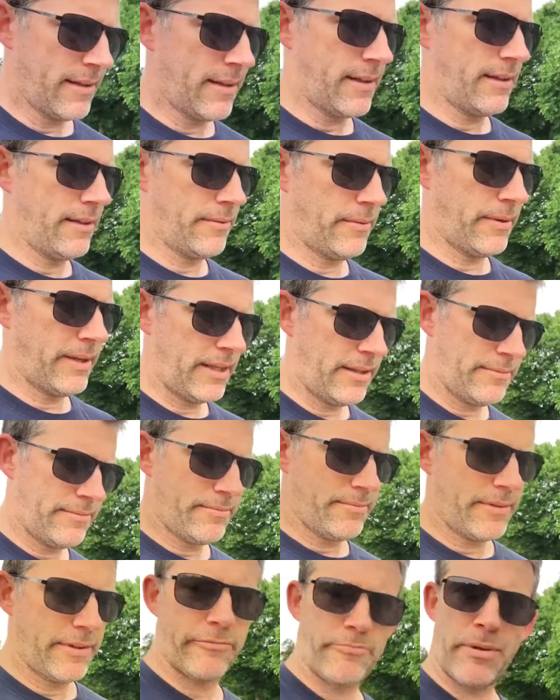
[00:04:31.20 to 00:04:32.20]
you know what?
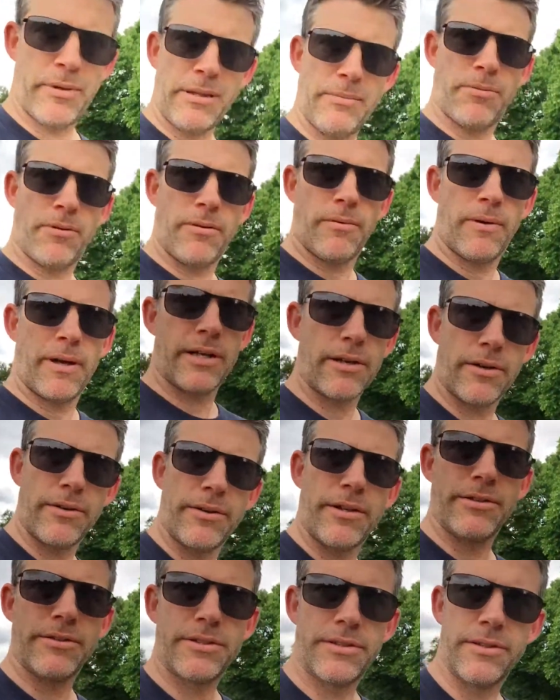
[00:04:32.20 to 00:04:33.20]
If people want to go
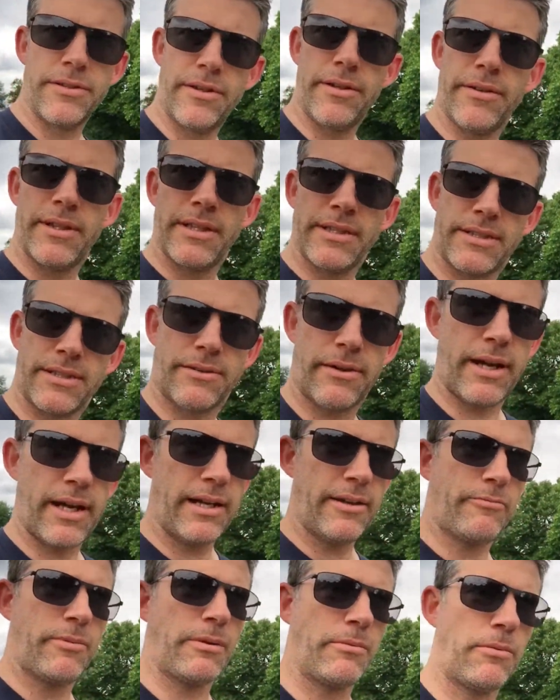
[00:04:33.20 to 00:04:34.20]
to your studio, that's
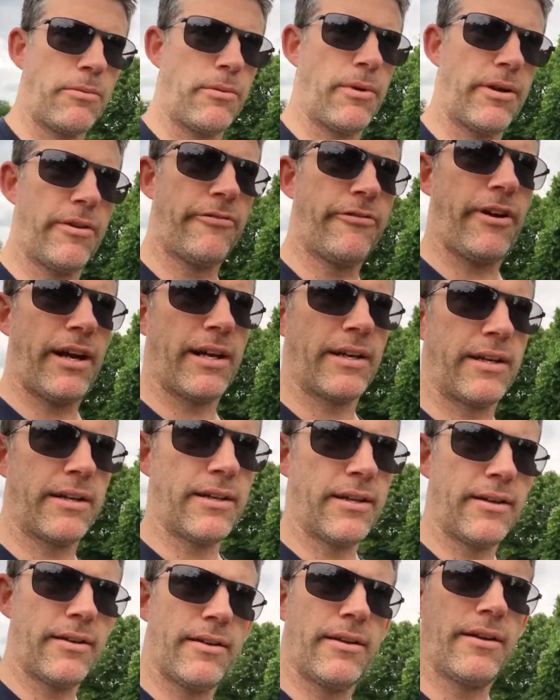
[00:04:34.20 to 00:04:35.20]
great. If people want to find
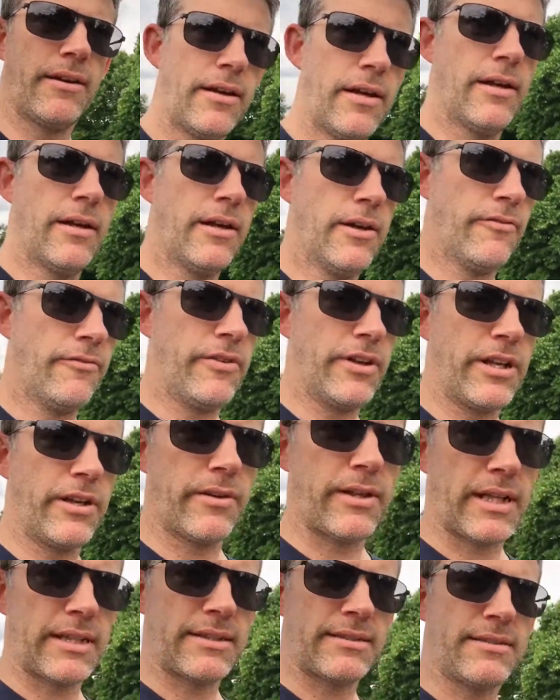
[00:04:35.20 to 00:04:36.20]

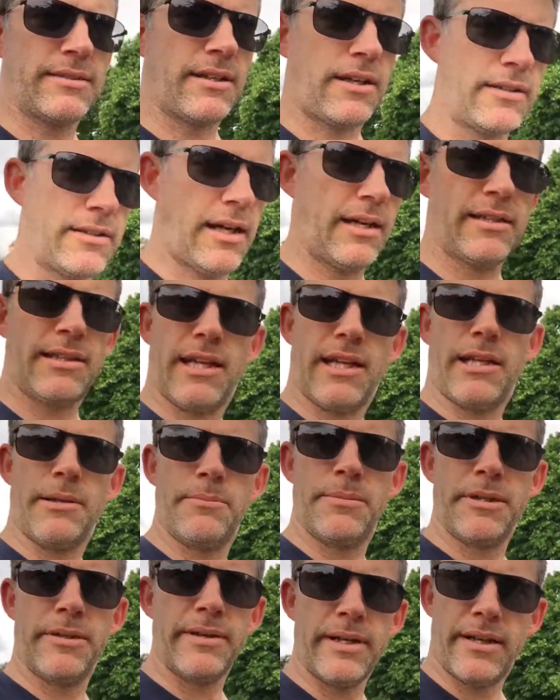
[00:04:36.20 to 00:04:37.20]
video lessons online, let
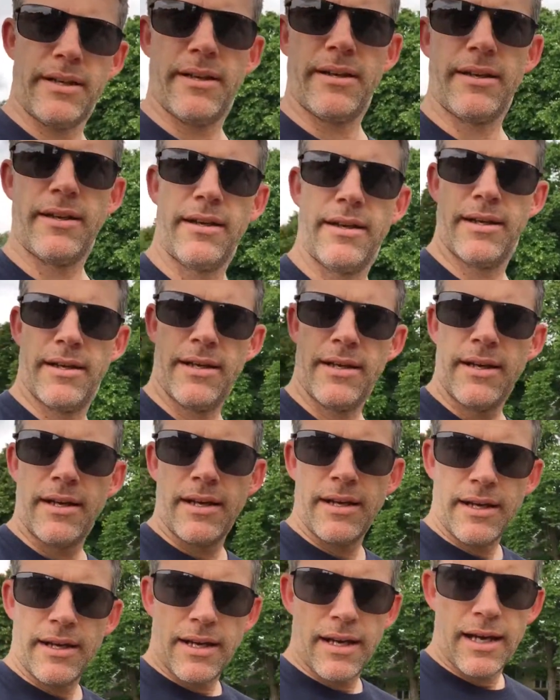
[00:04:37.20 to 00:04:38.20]
them do it.
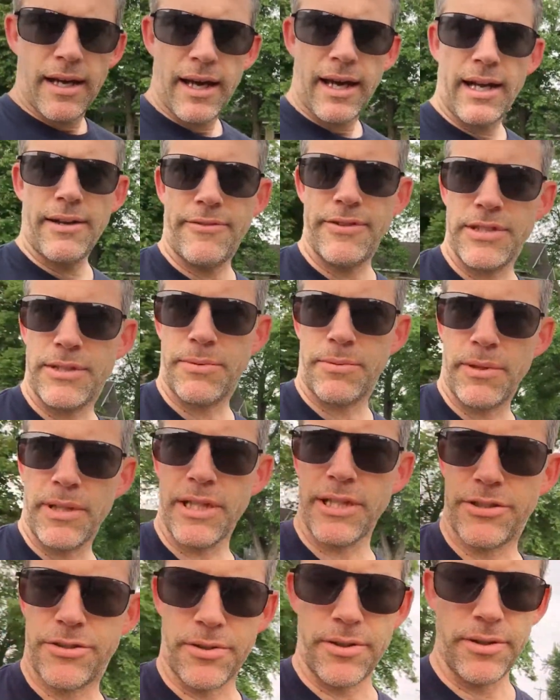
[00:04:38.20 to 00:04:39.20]
And if it's
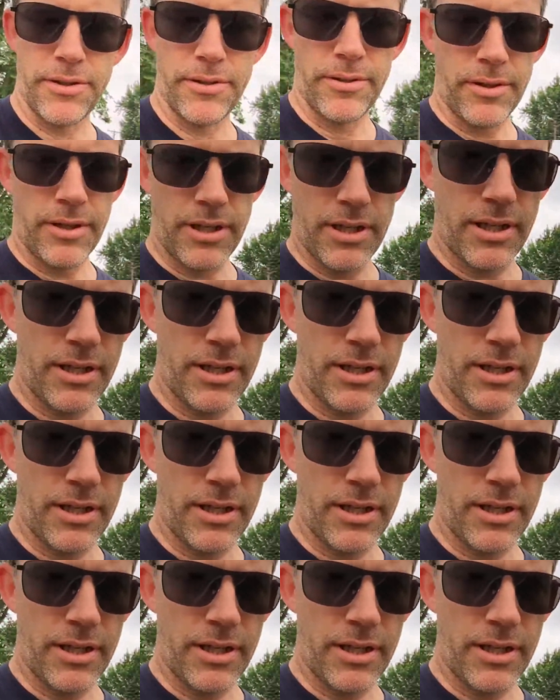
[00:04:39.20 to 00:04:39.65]
really true,